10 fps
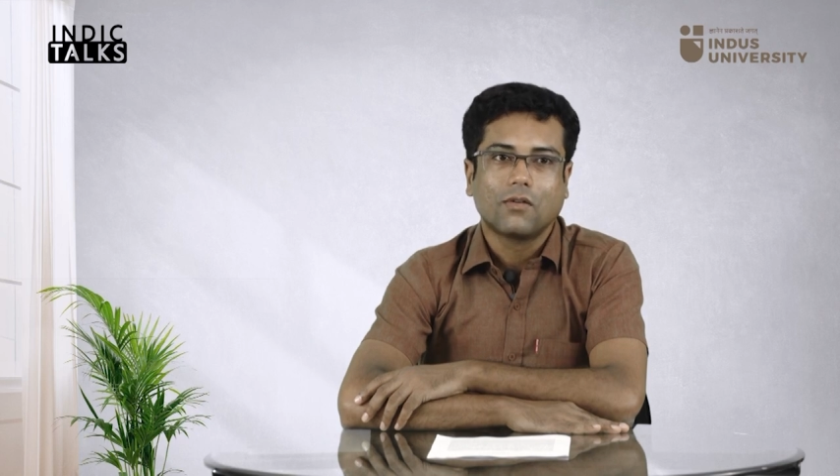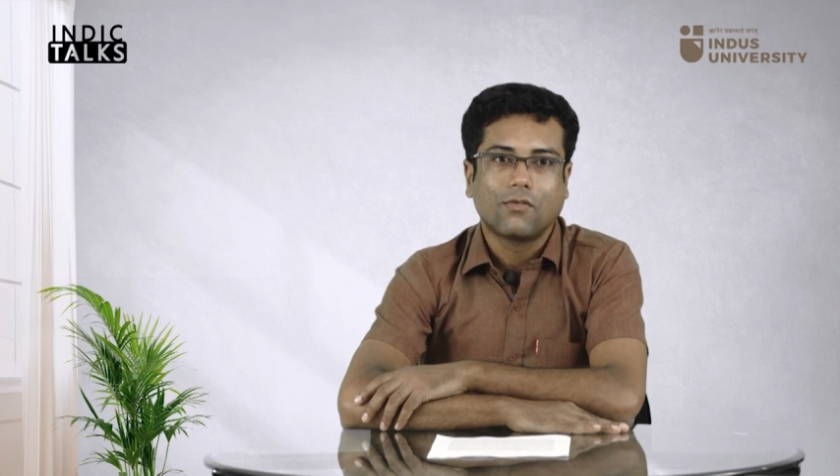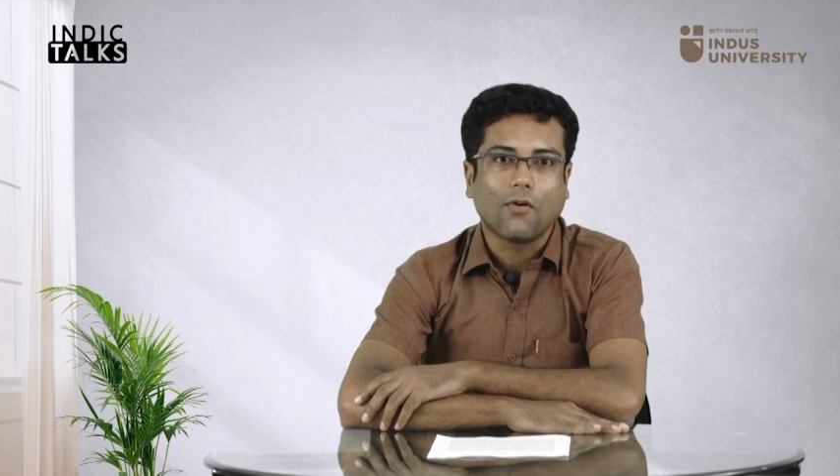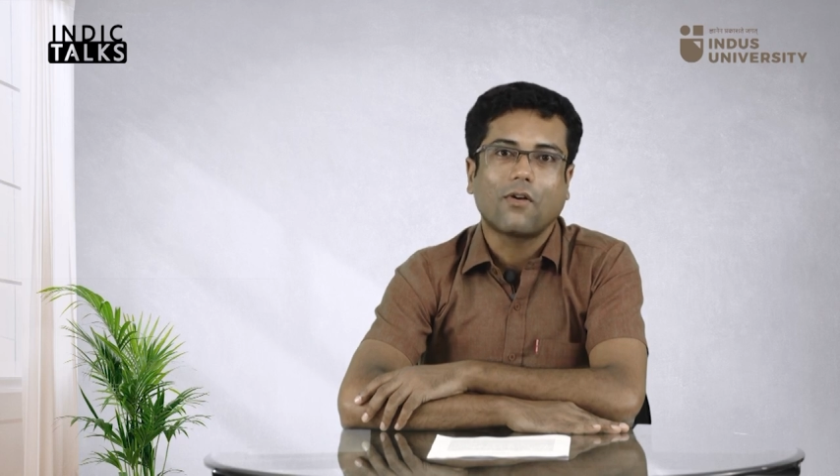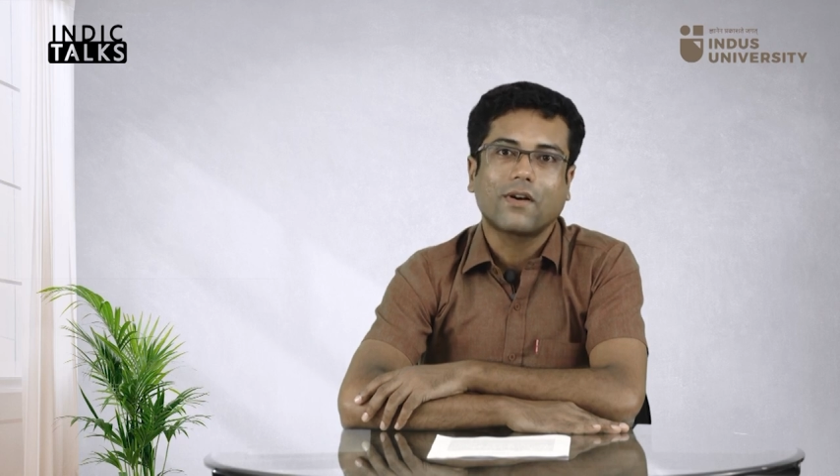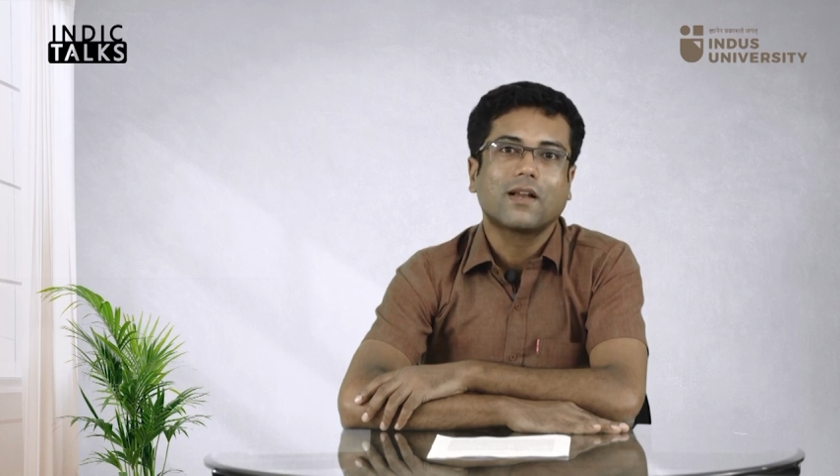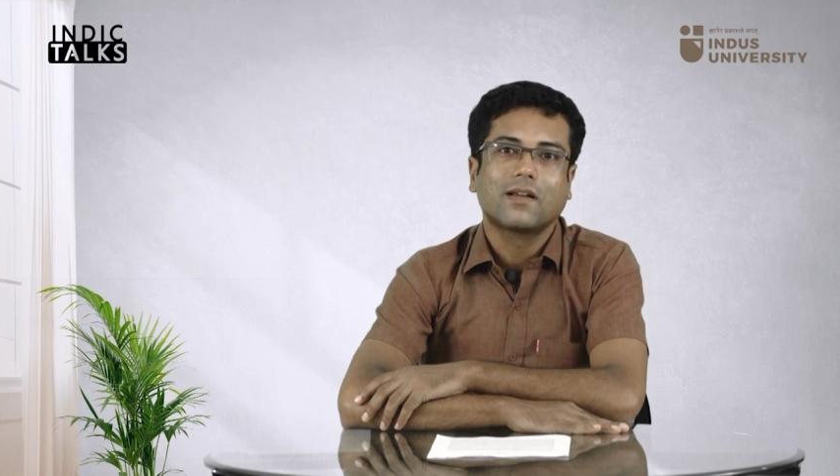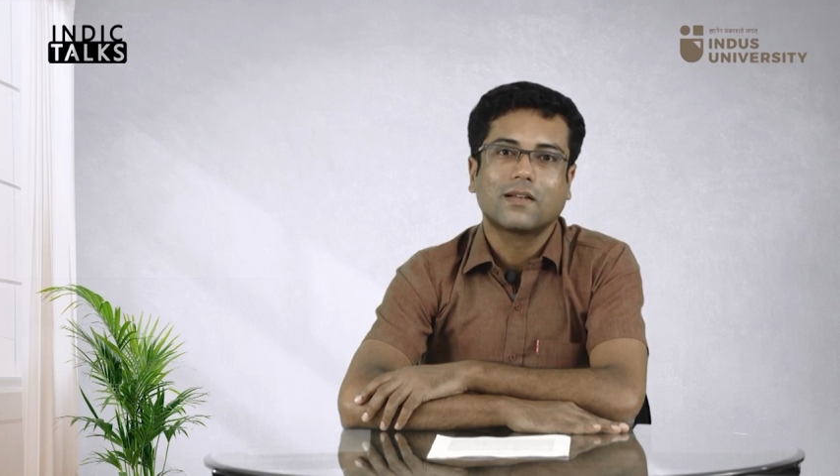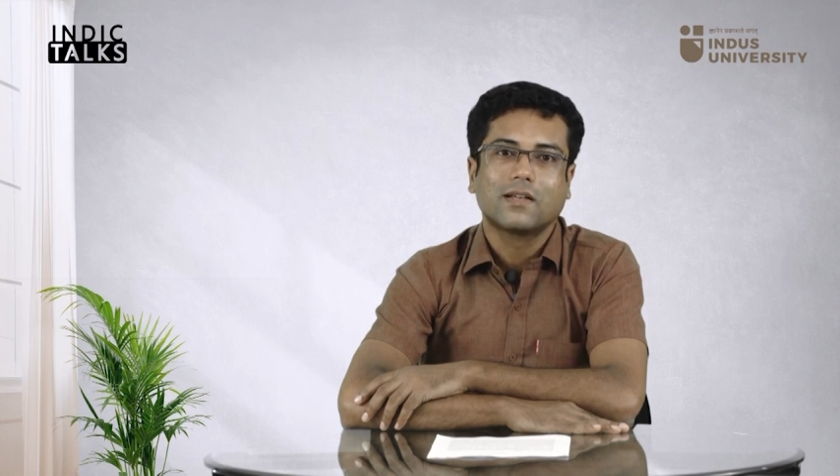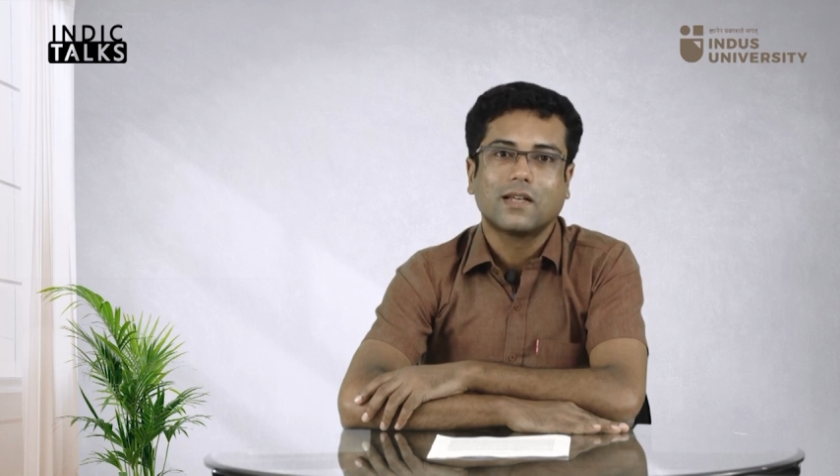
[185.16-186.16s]
for,
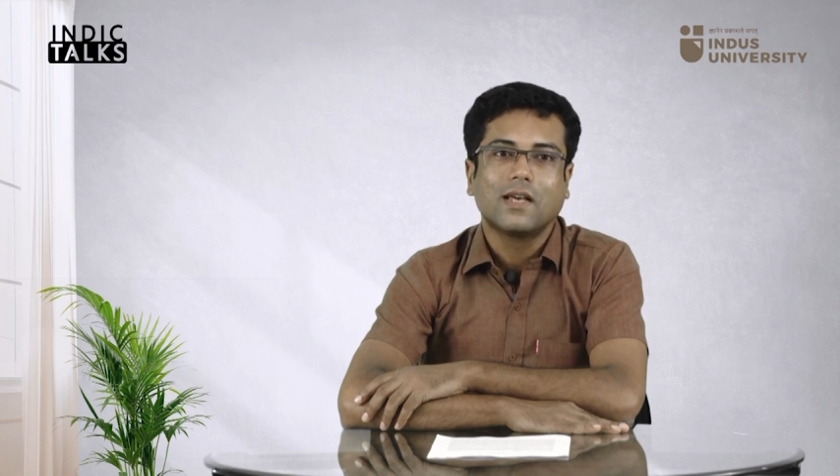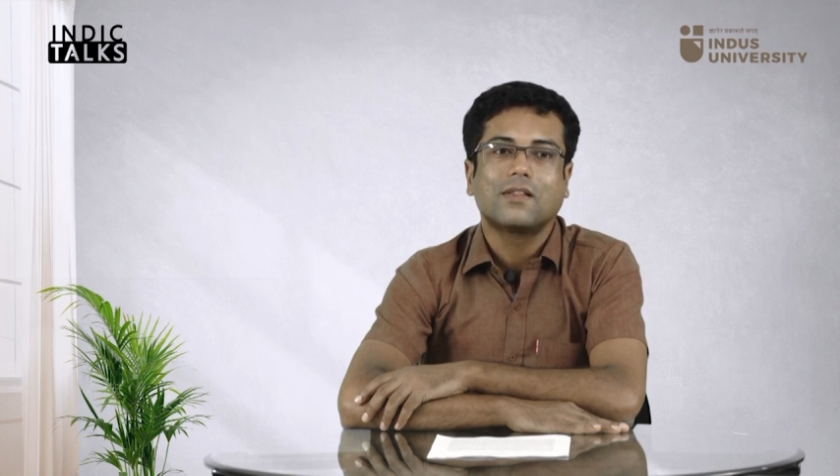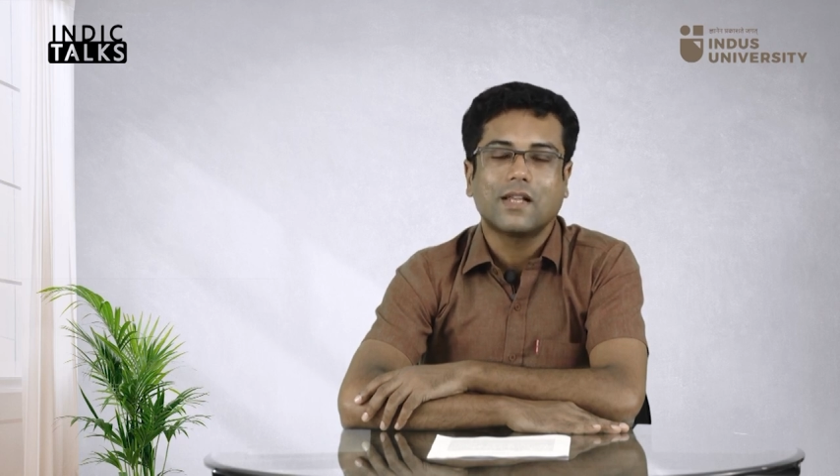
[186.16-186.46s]
is